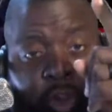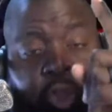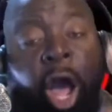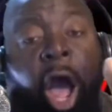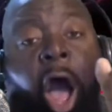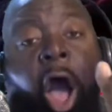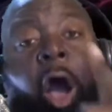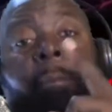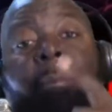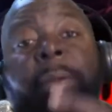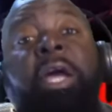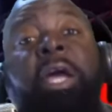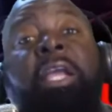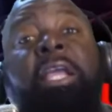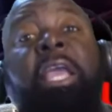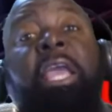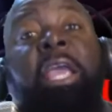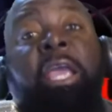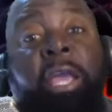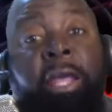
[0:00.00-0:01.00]
call me
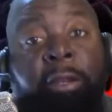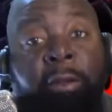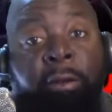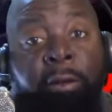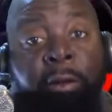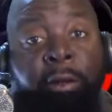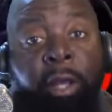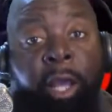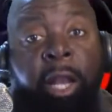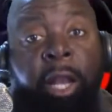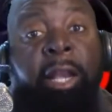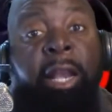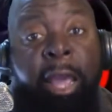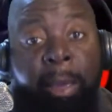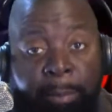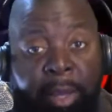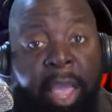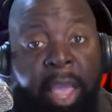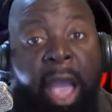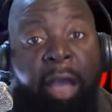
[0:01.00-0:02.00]
again and
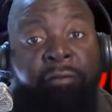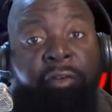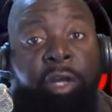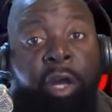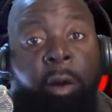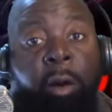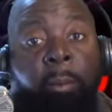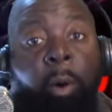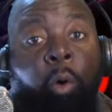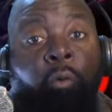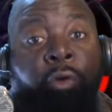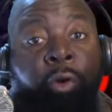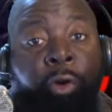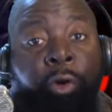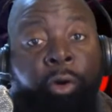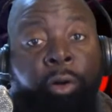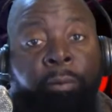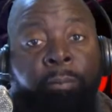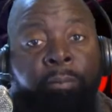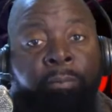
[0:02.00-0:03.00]
let me have to come over
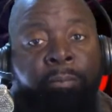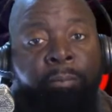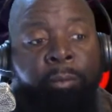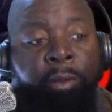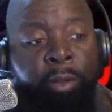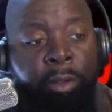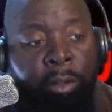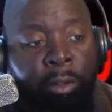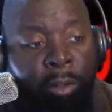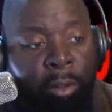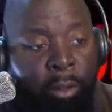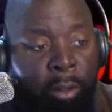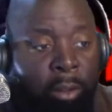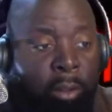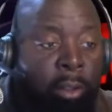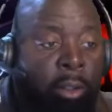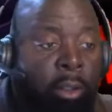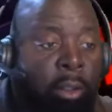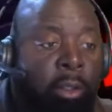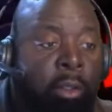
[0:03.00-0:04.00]
here.
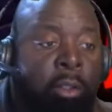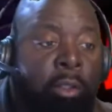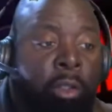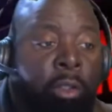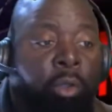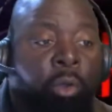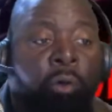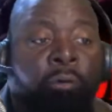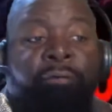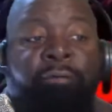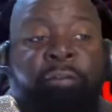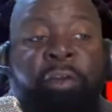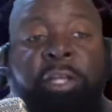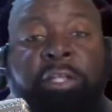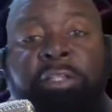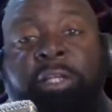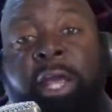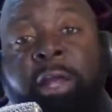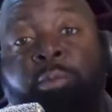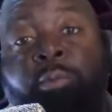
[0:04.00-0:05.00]
You'll
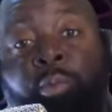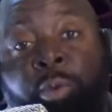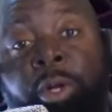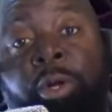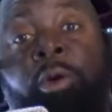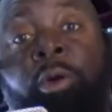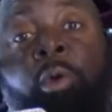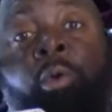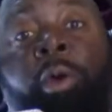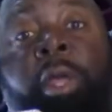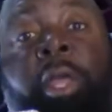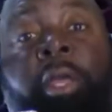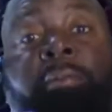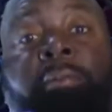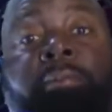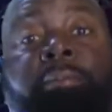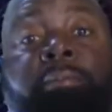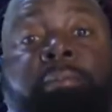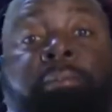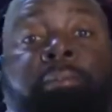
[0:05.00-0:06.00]
fix that real quick.
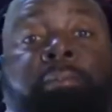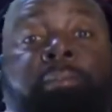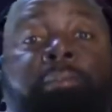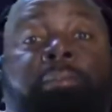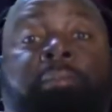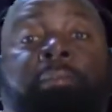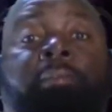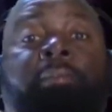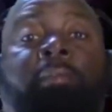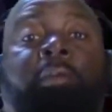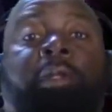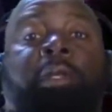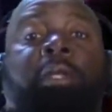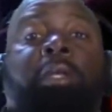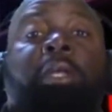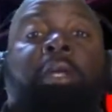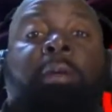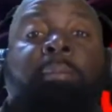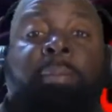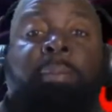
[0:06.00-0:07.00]

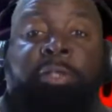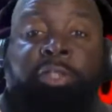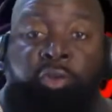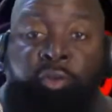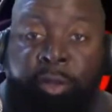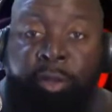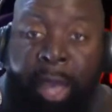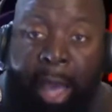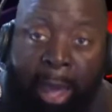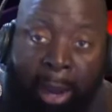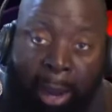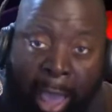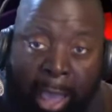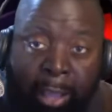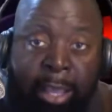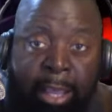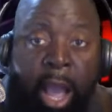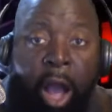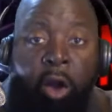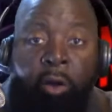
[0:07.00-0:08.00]
But
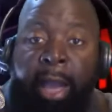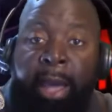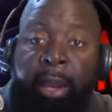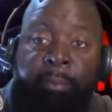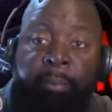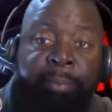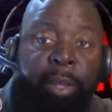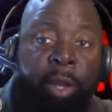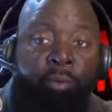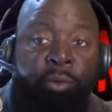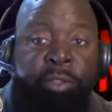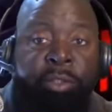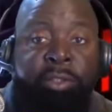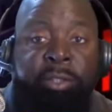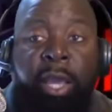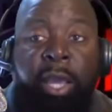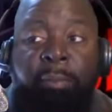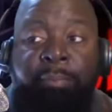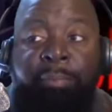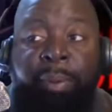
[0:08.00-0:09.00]
y'all gotta be on the
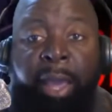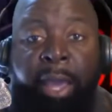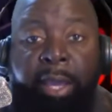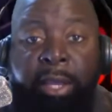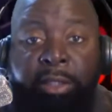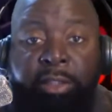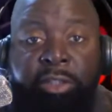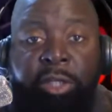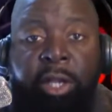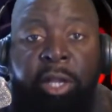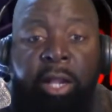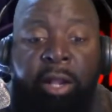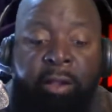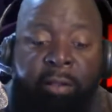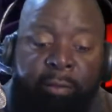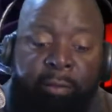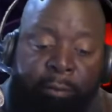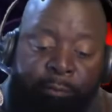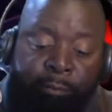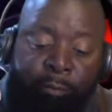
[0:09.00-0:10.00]
same page.
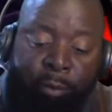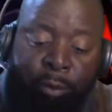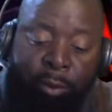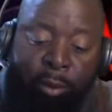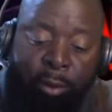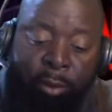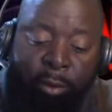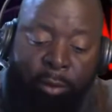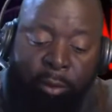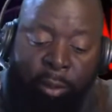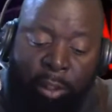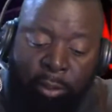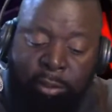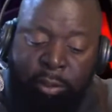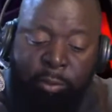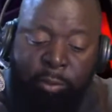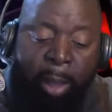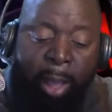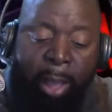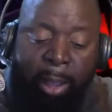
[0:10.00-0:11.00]
This
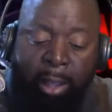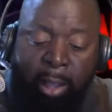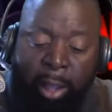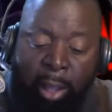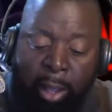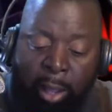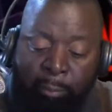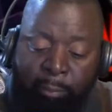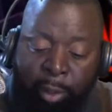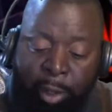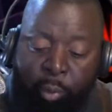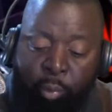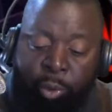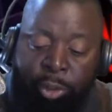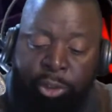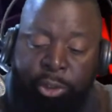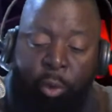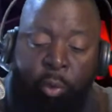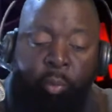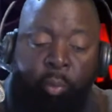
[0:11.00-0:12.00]
is why I come and
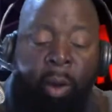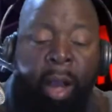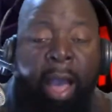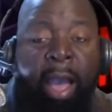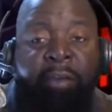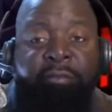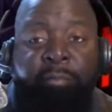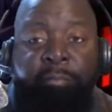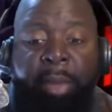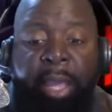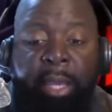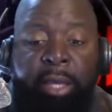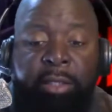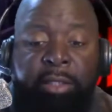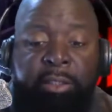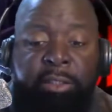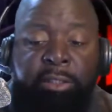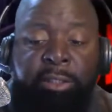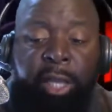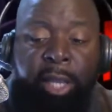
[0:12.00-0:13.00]
with your wife making a
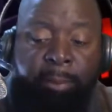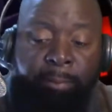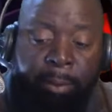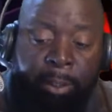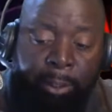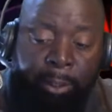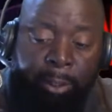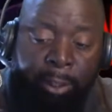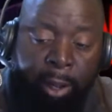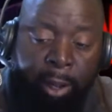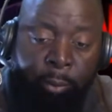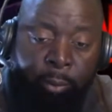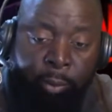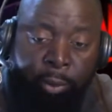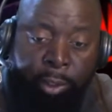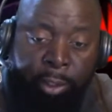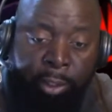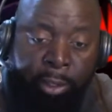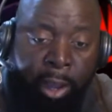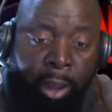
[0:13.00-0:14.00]
statement, and
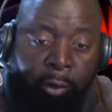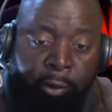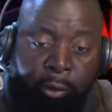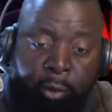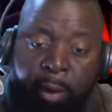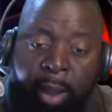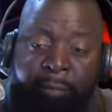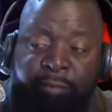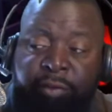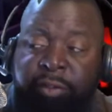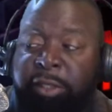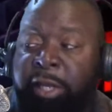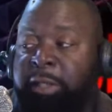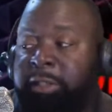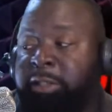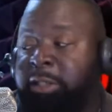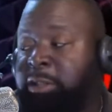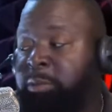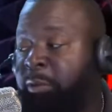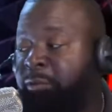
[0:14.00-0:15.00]
y'all know I've said
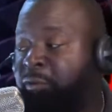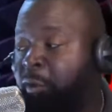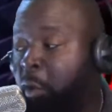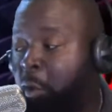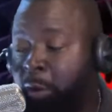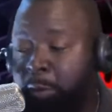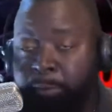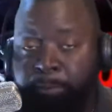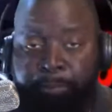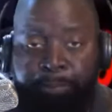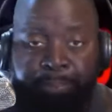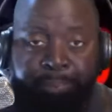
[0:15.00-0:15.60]
this before.